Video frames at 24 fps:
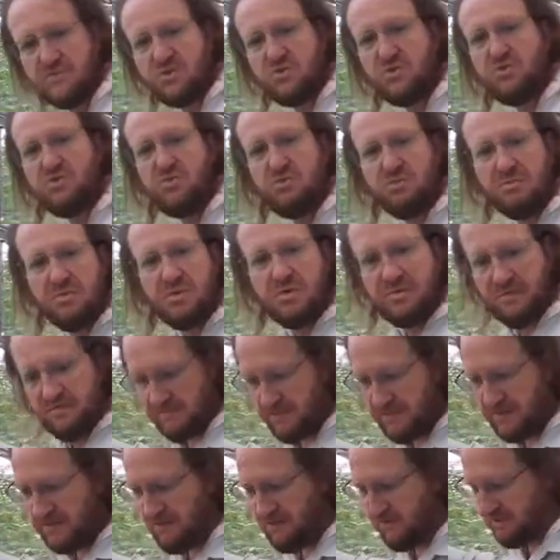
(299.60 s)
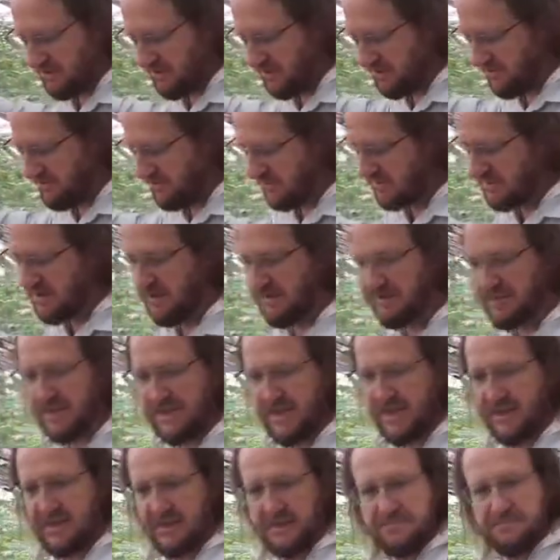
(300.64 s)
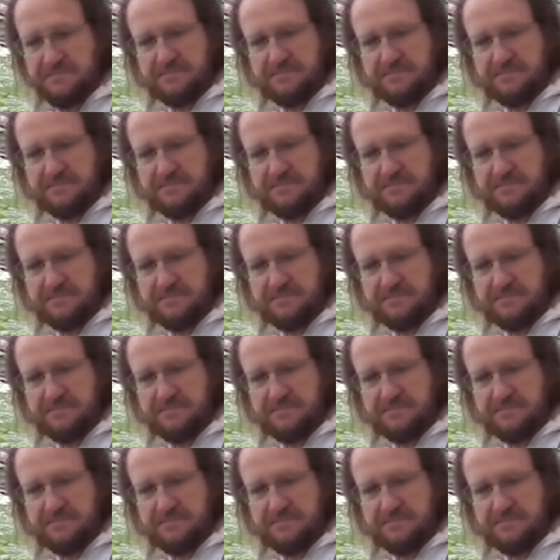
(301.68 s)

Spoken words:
tube that goes into a stuff sack.